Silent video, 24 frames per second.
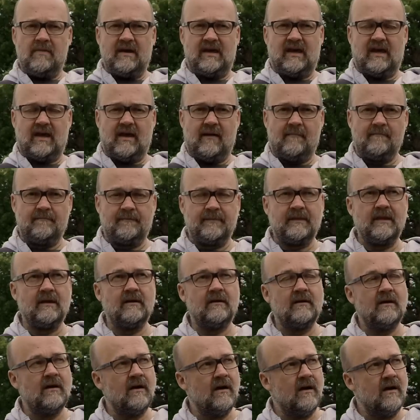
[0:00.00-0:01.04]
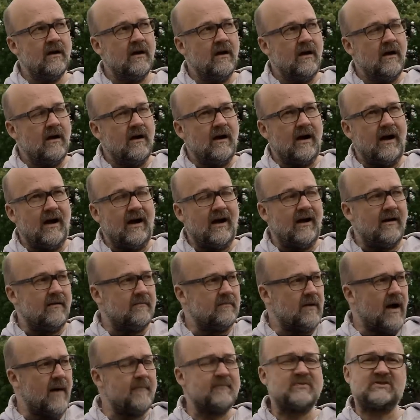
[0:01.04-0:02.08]
be
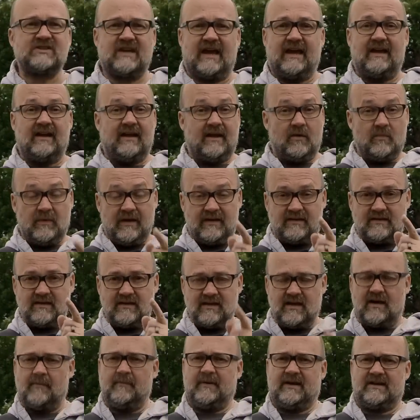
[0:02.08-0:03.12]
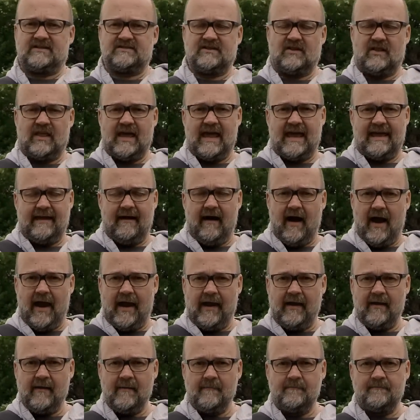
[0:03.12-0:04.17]
upscaling with Gigapixel
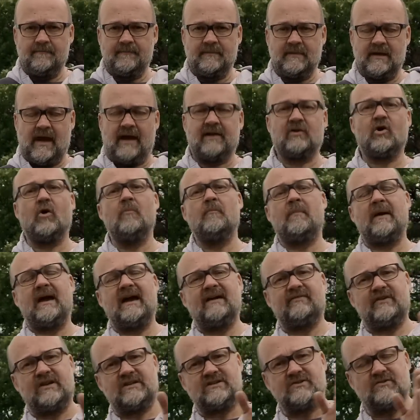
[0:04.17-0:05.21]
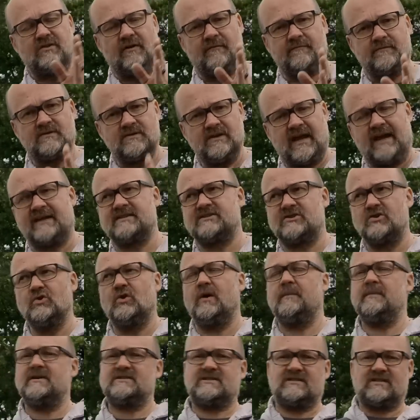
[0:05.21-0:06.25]
AI and compare it to the next two
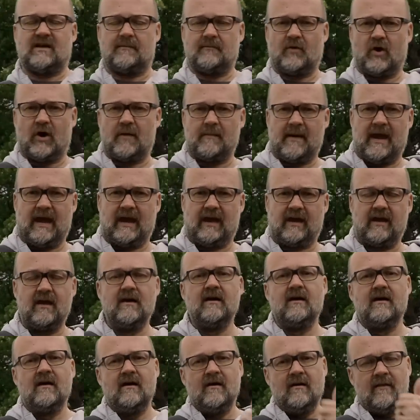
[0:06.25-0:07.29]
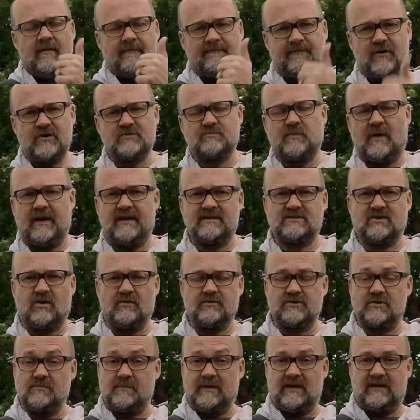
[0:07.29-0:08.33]
images I'm gonna make. First one is
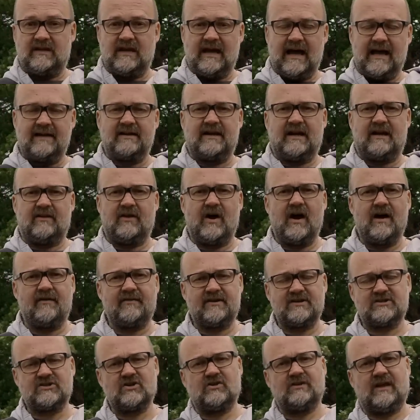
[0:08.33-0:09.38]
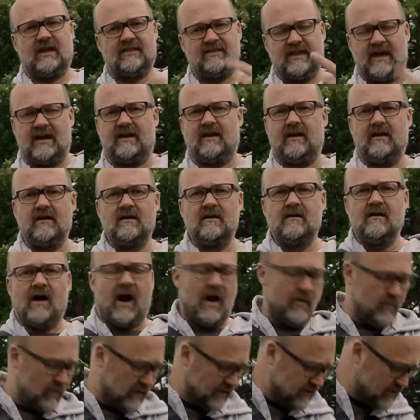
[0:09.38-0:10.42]
going to be the handheld high-res shot and then
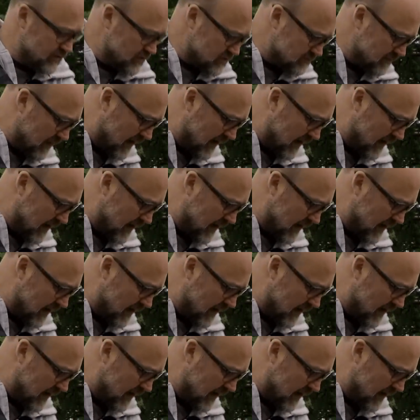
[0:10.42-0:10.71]
I will use